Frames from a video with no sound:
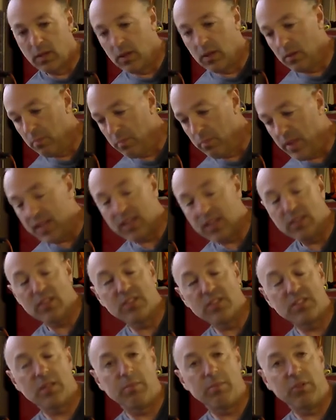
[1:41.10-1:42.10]
making
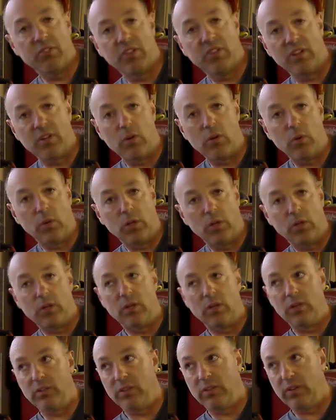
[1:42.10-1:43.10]
this up as I go
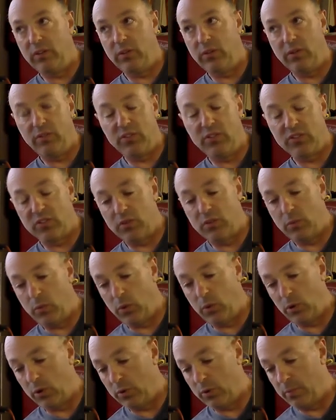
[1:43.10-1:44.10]
along, so I don't know if it's going to
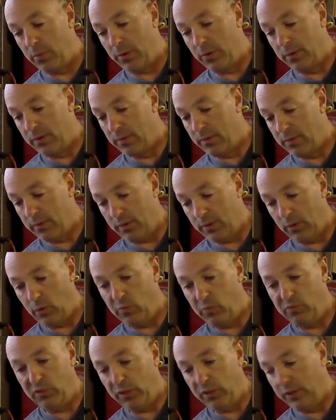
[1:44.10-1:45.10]
work, but
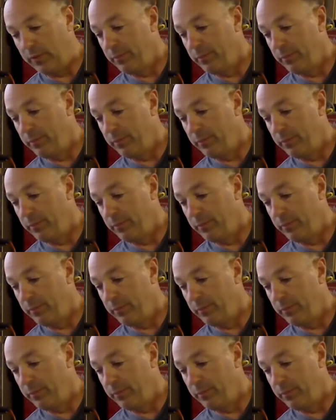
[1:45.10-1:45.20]
hopefully.